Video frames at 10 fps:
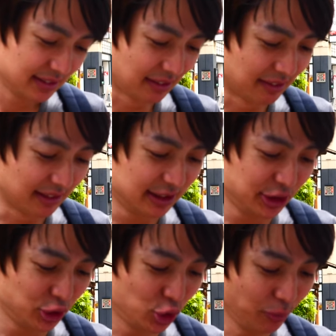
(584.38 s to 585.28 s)
So it
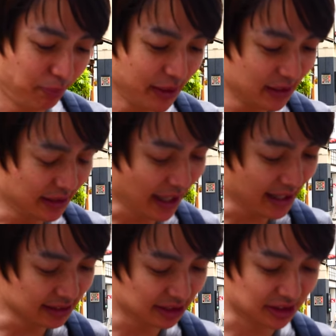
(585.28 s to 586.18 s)
should be
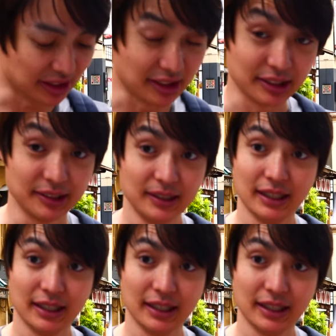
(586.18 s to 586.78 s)
tasty.